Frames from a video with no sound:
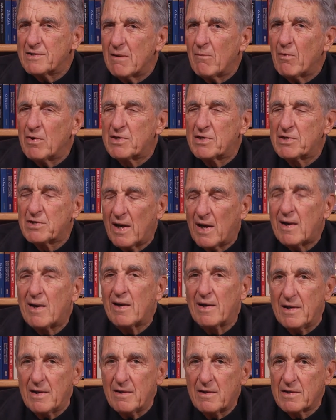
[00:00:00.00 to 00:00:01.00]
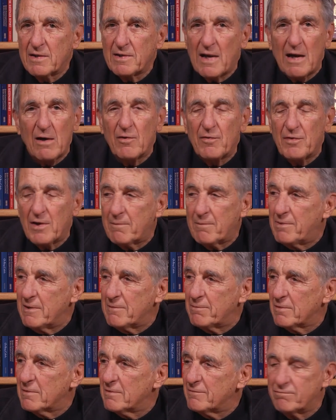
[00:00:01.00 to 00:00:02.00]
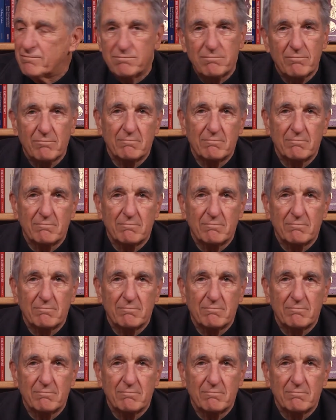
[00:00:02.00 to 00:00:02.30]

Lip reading: somewhat subtly, because I don't think people have